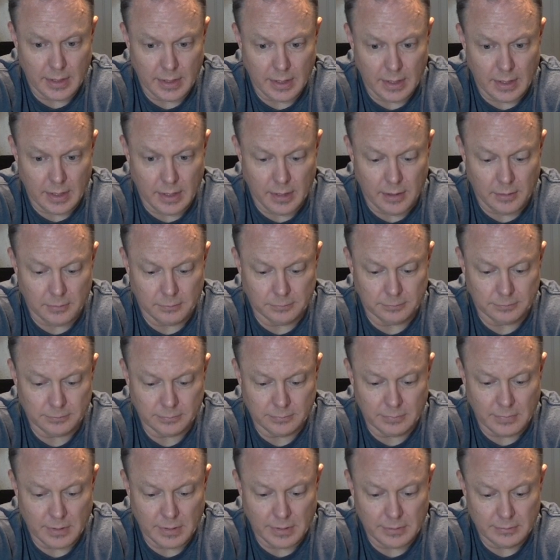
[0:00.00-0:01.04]

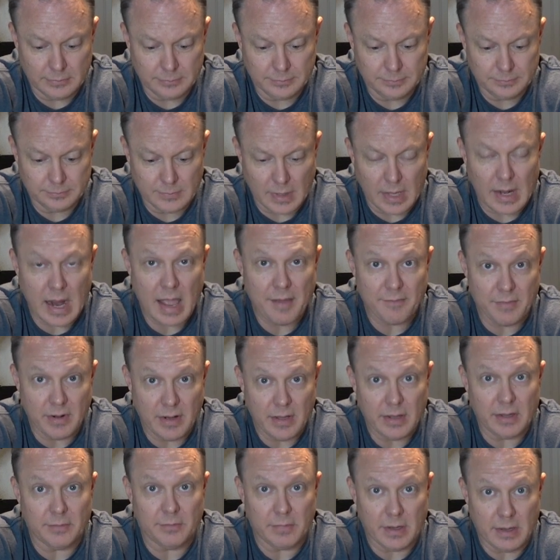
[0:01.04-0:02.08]
and having
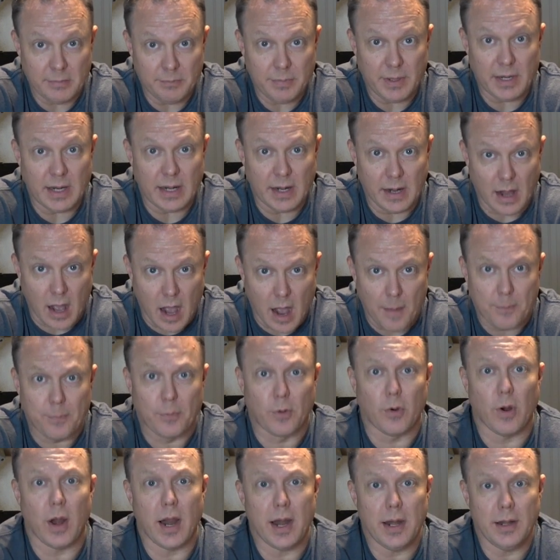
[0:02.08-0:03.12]
it and being an
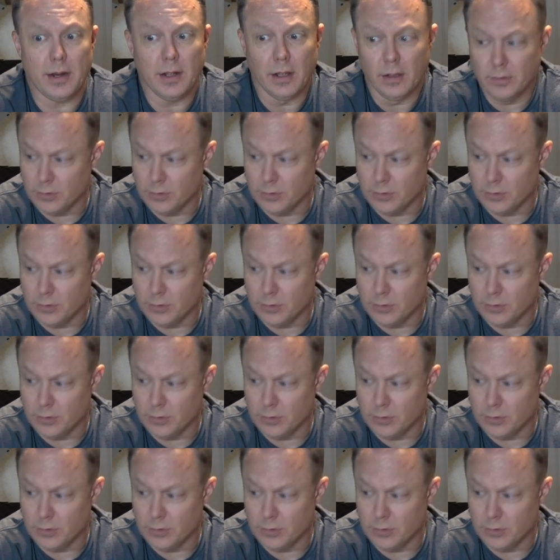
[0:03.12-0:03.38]
upgrade